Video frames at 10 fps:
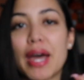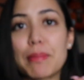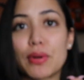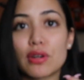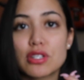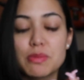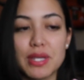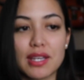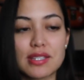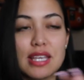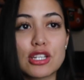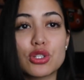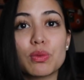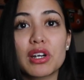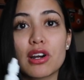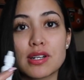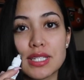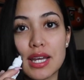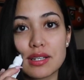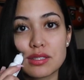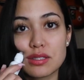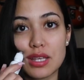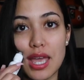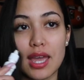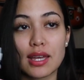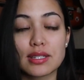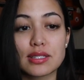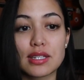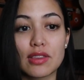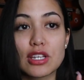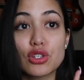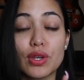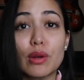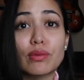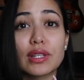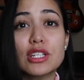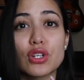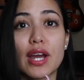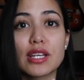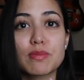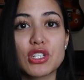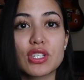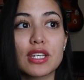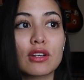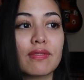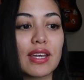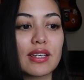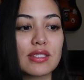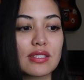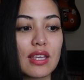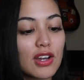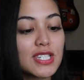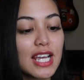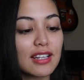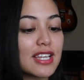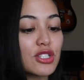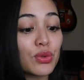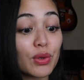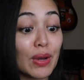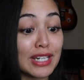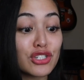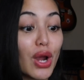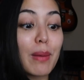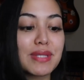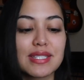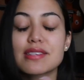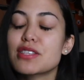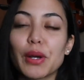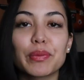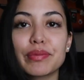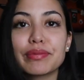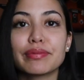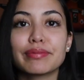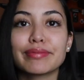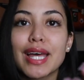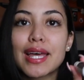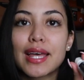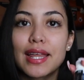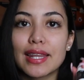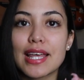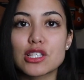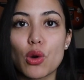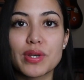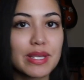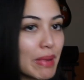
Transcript: my purse because i do wear contacts and they do get really dry, especially here in Vegas, contact lens rewetting drops. So that's always